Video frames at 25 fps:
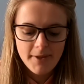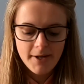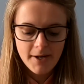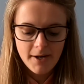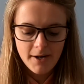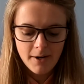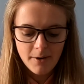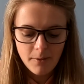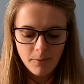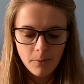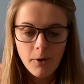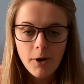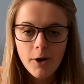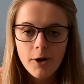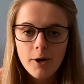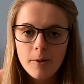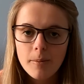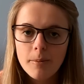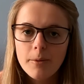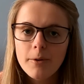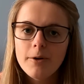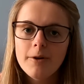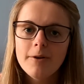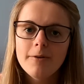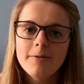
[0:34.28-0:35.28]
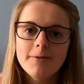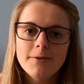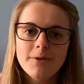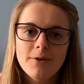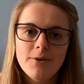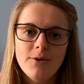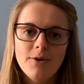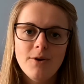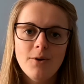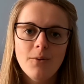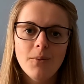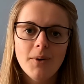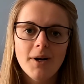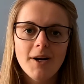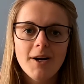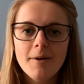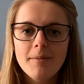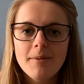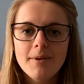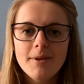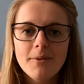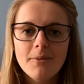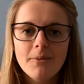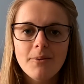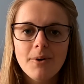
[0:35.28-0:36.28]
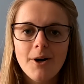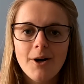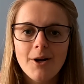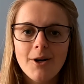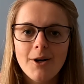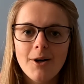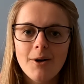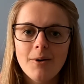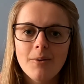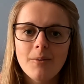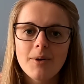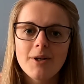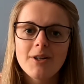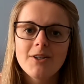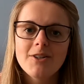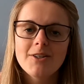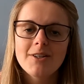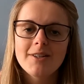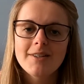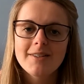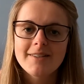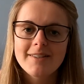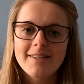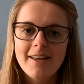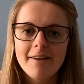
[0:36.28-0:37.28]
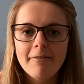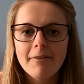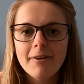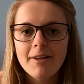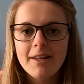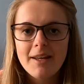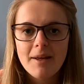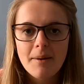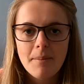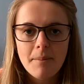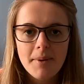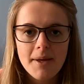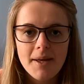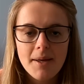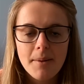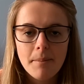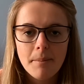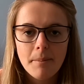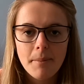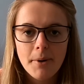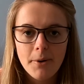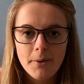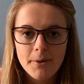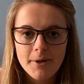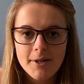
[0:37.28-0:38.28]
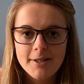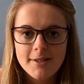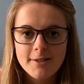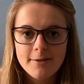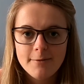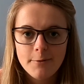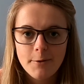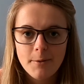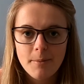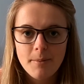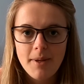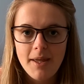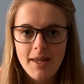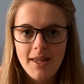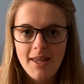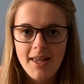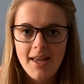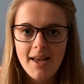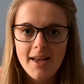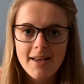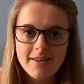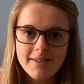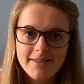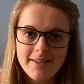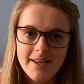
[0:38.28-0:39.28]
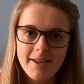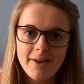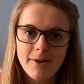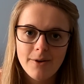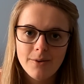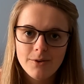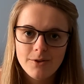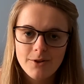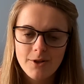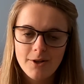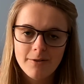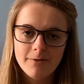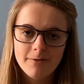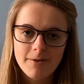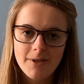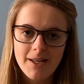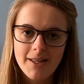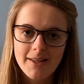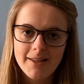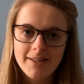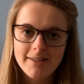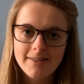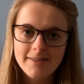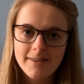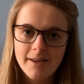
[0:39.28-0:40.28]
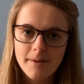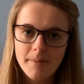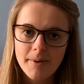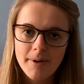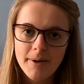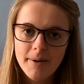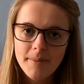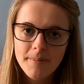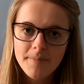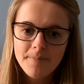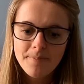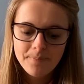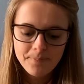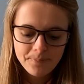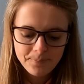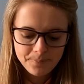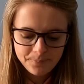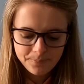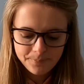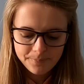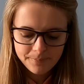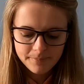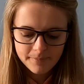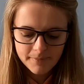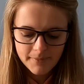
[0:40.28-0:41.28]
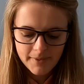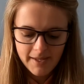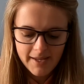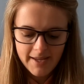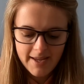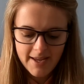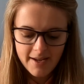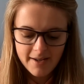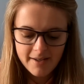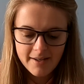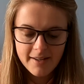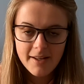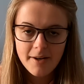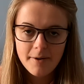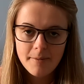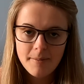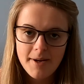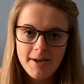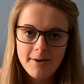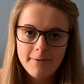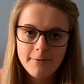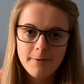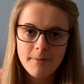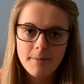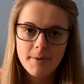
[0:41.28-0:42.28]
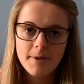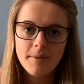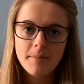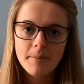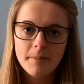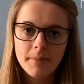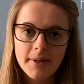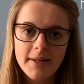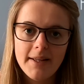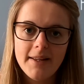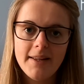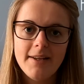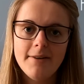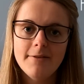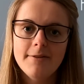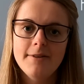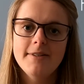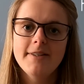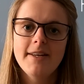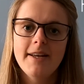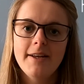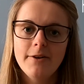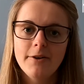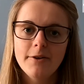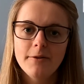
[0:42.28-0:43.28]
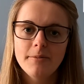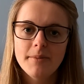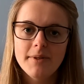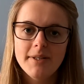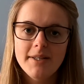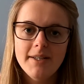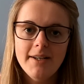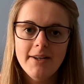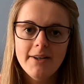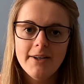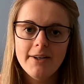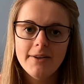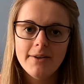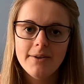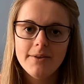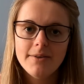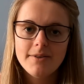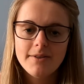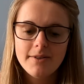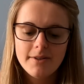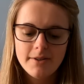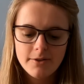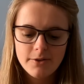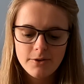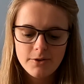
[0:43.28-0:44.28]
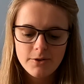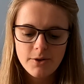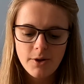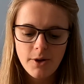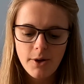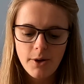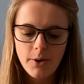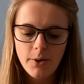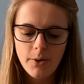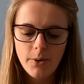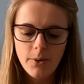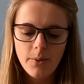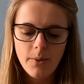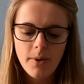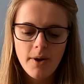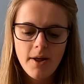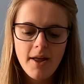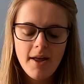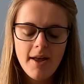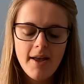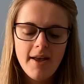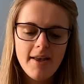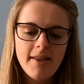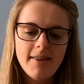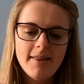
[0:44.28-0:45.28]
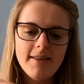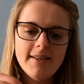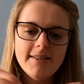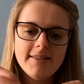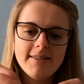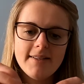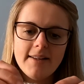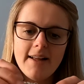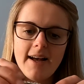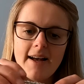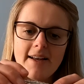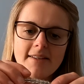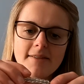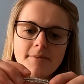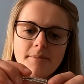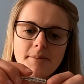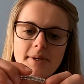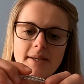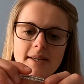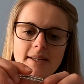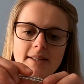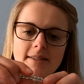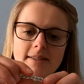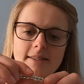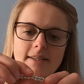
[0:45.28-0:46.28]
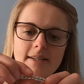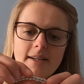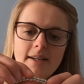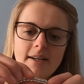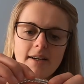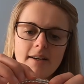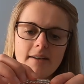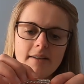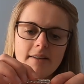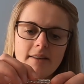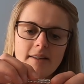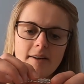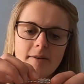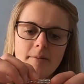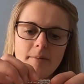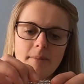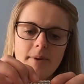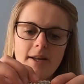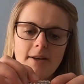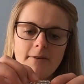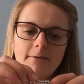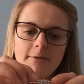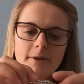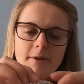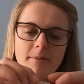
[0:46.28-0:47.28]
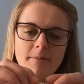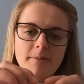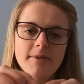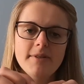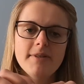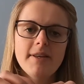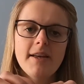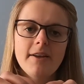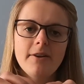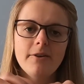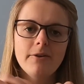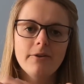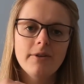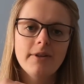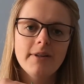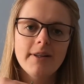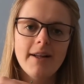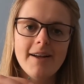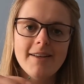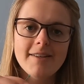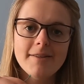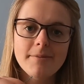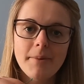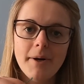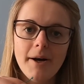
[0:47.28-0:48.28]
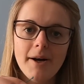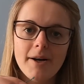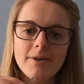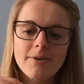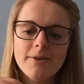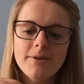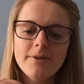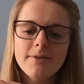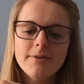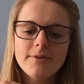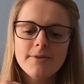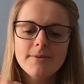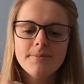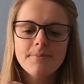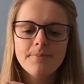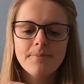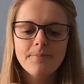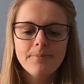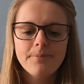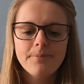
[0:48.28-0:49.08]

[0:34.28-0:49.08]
They're waterproof, so you can wear them in the water, which is definitely a big bonus for me as I go surfing in the summer. And they're made from completely recycled materials. So these glass beads here, they're made from recycled glass bottles.